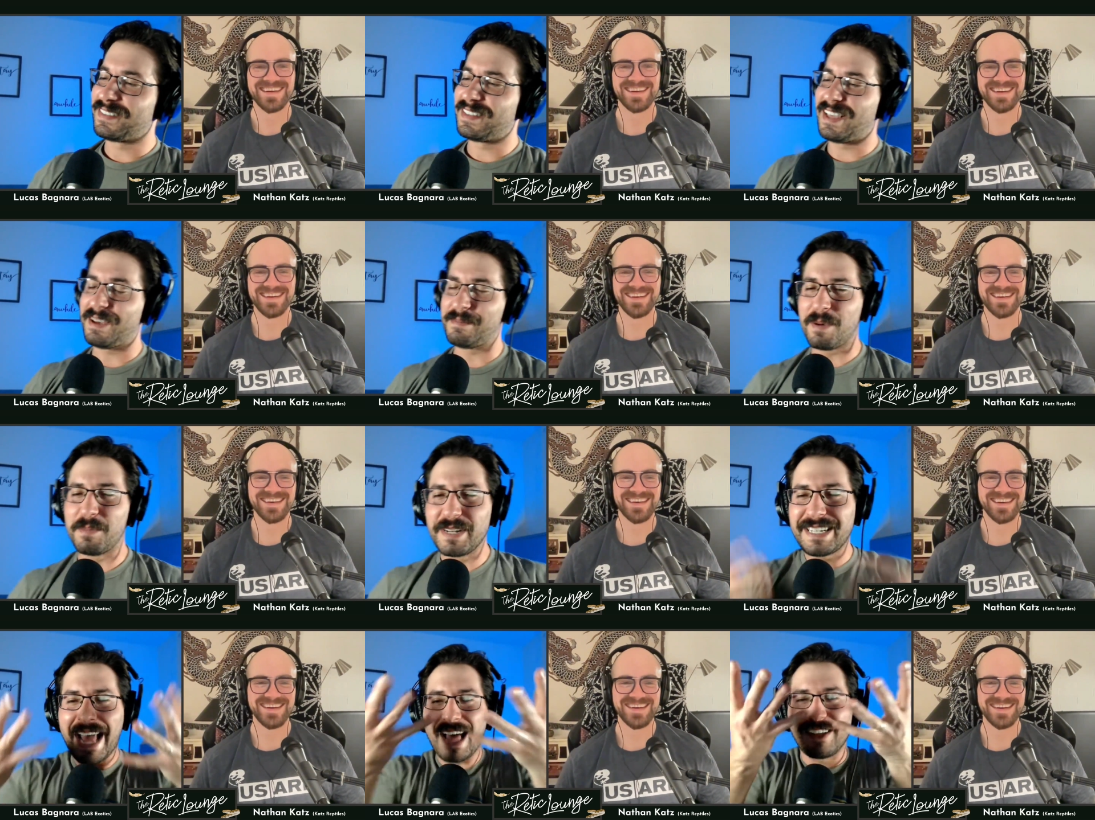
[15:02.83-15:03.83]
Speaker 1: I'm
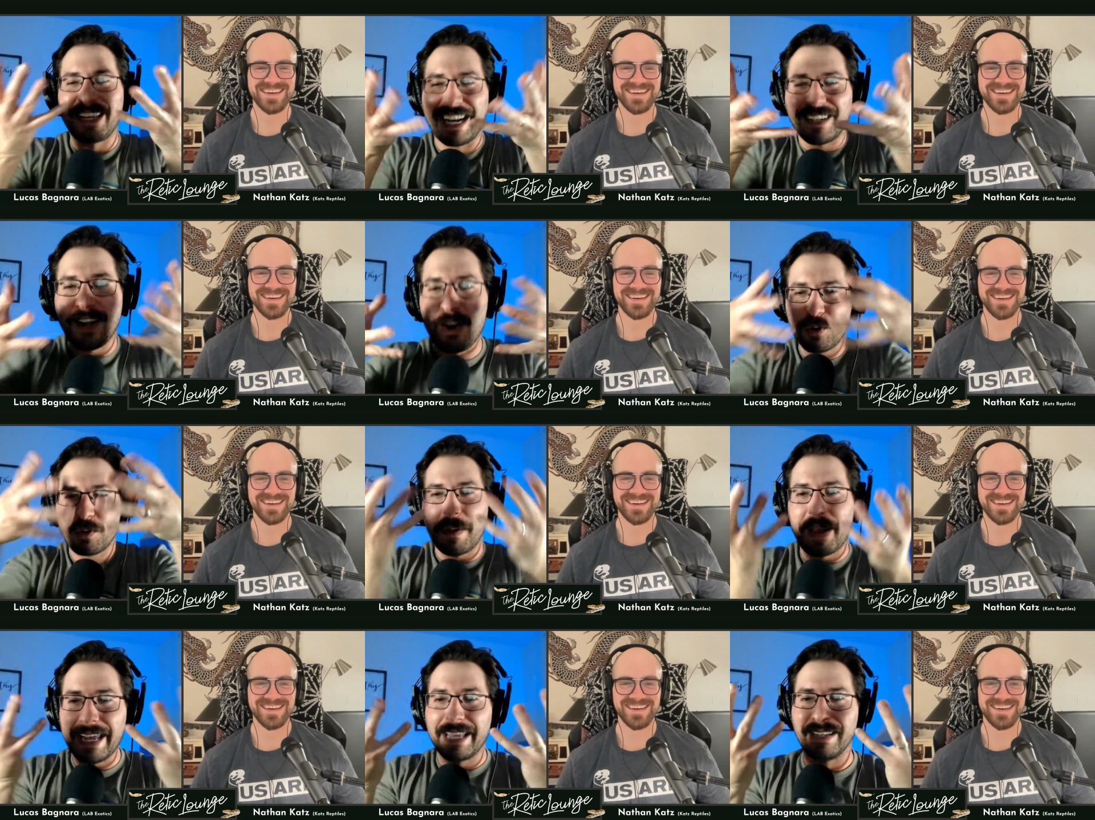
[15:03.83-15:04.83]
Italian. I talk with my
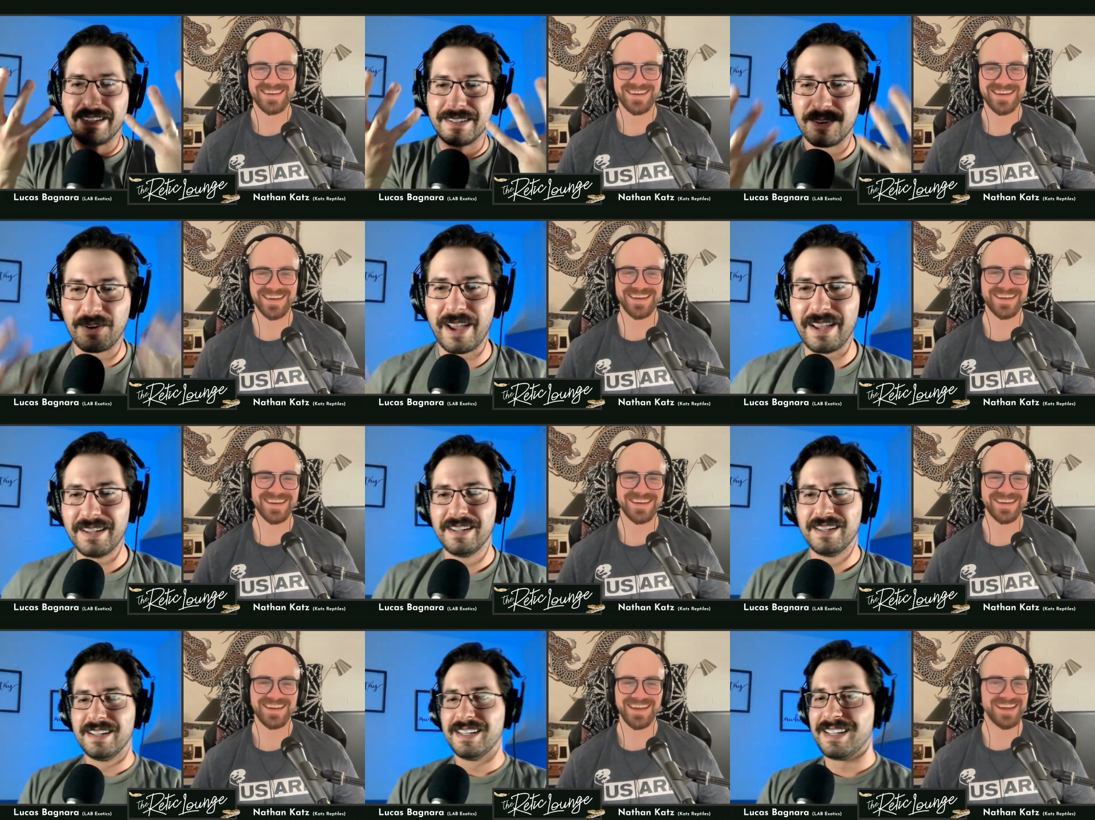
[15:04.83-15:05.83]
hands. Okay.
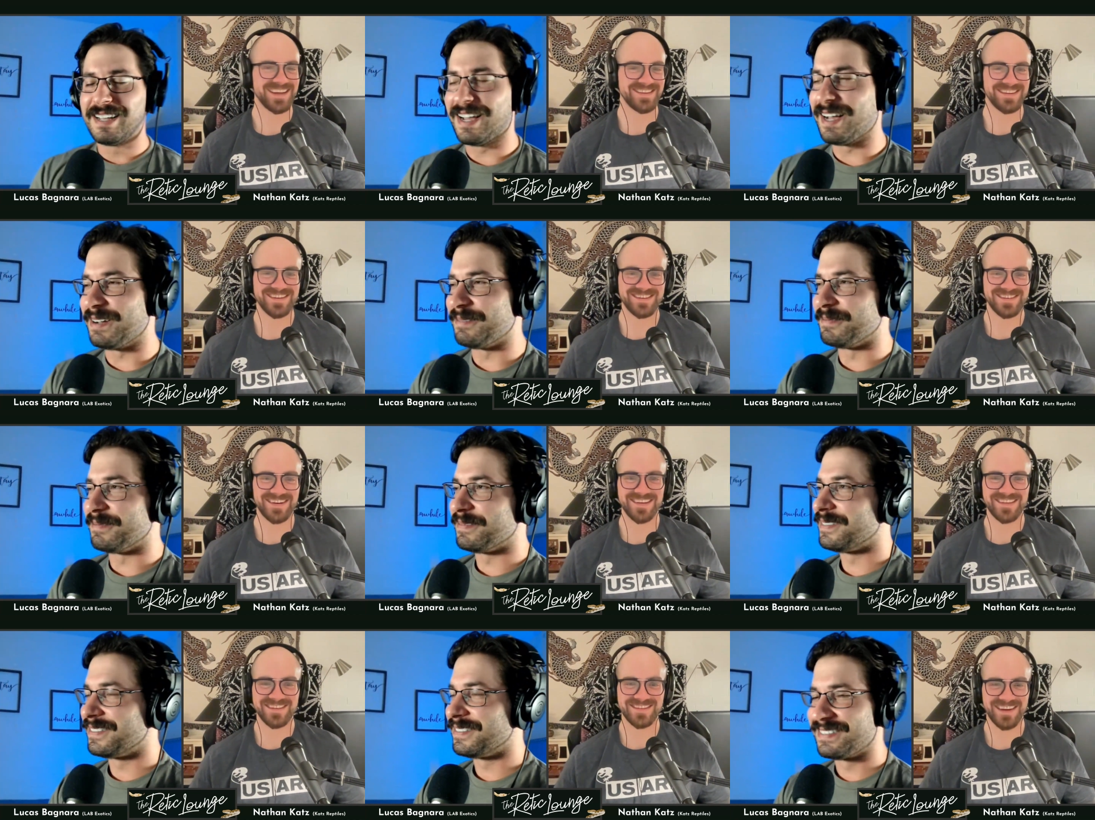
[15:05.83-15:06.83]
Speaker 2: Hey, you didn't
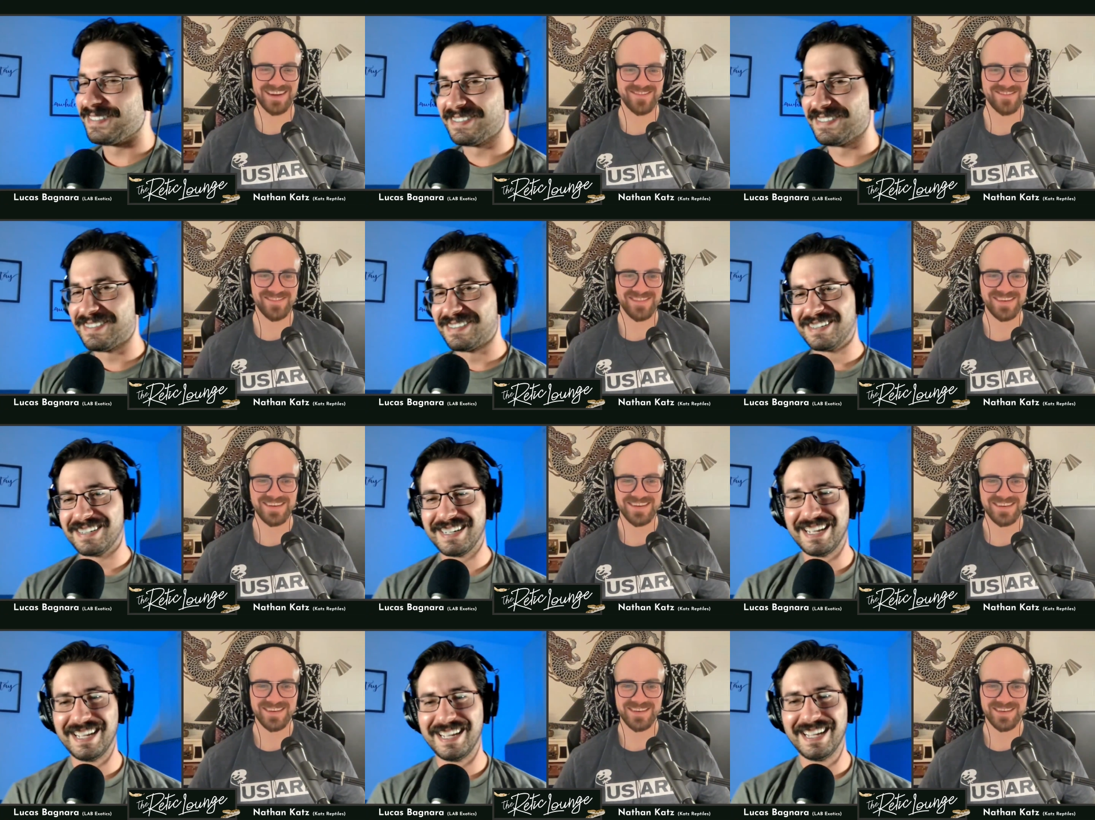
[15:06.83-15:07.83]
draw it this time.
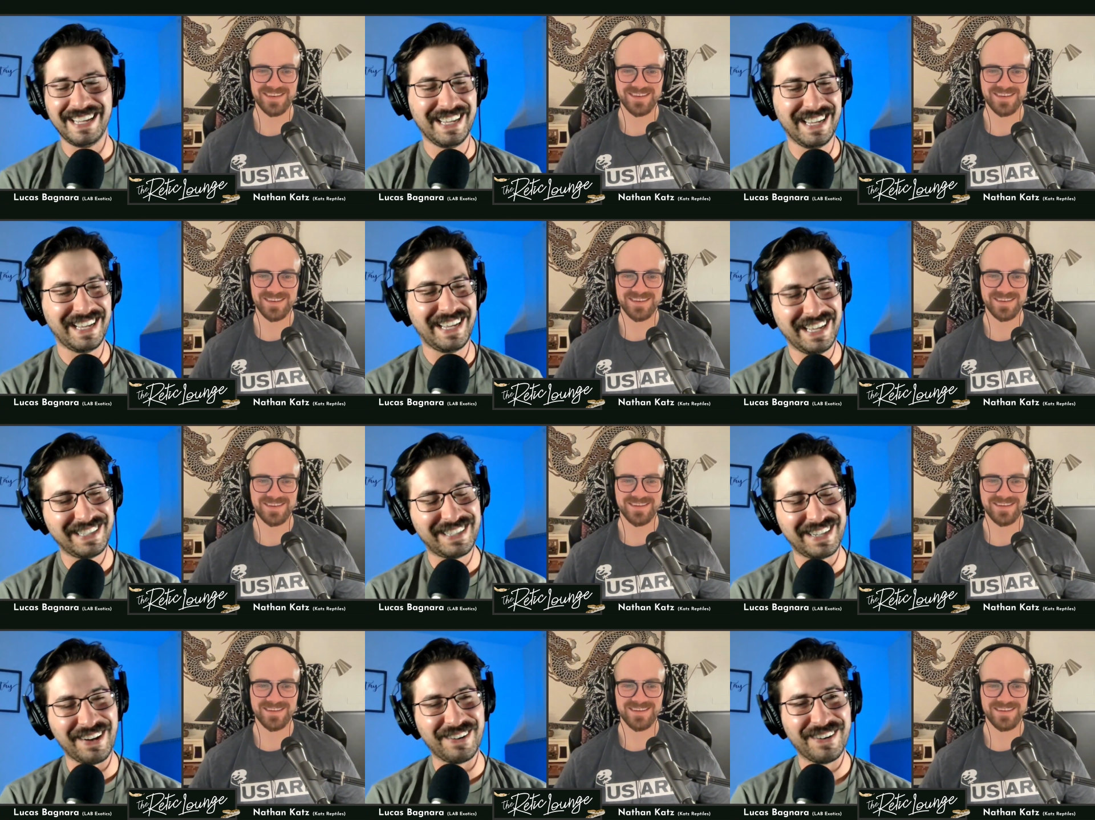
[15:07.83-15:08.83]

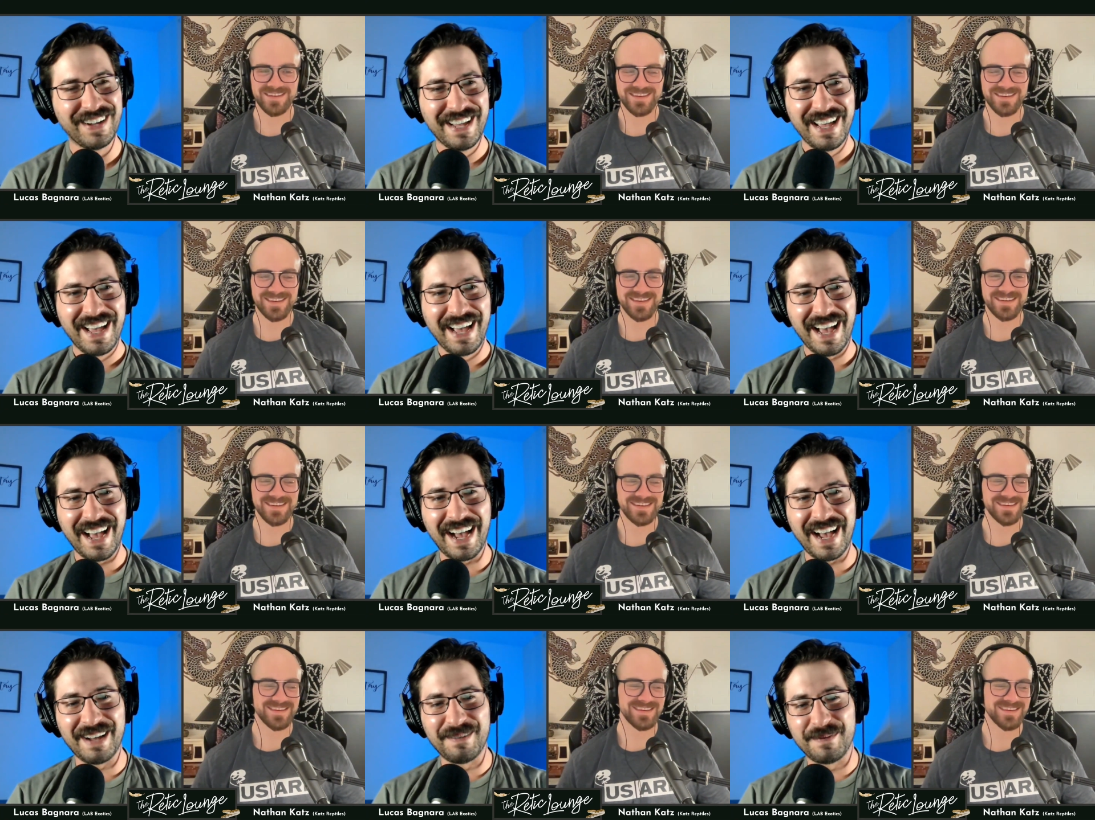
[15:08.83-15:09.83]
Speaker 1: So
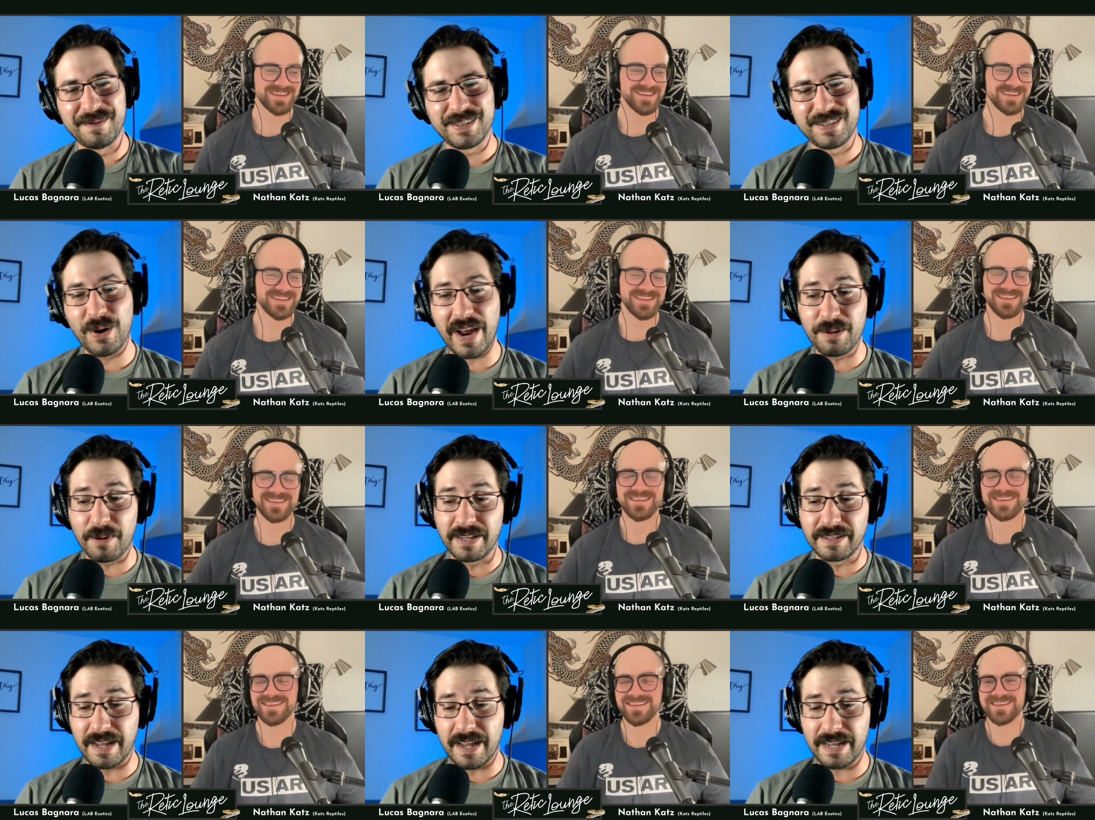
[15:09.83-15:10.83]

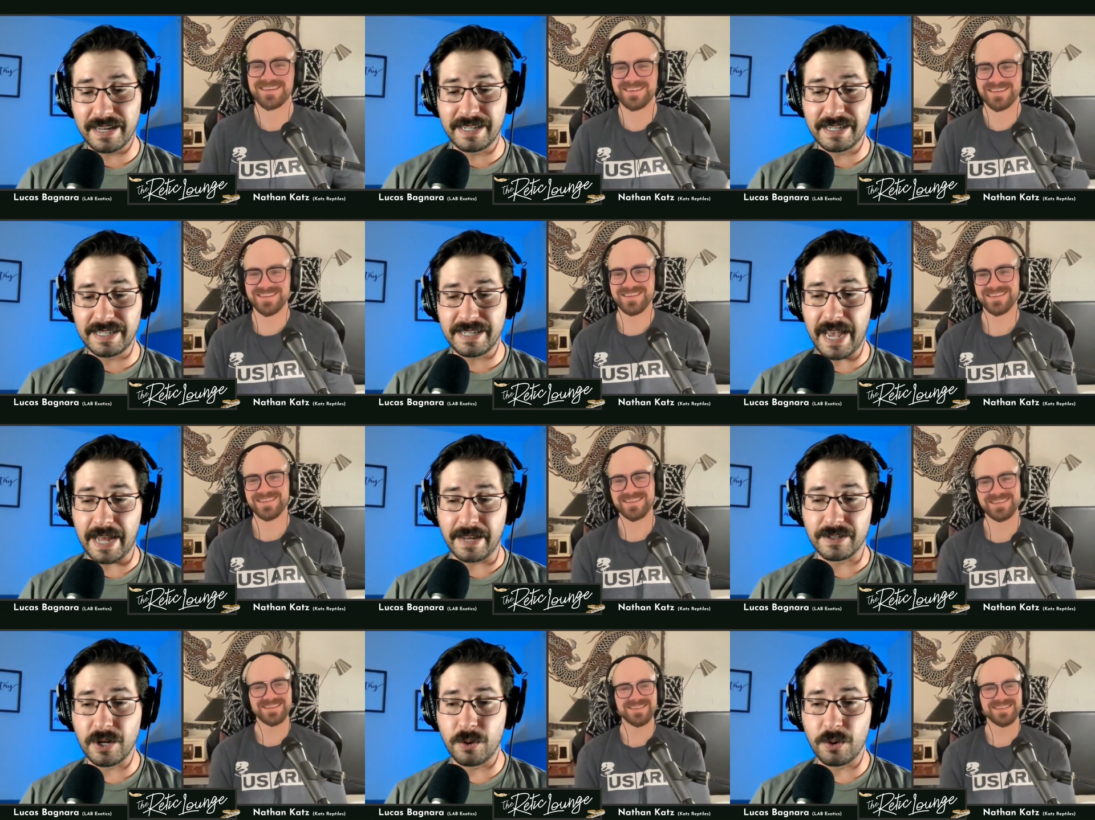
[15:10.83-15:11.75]
anyways, so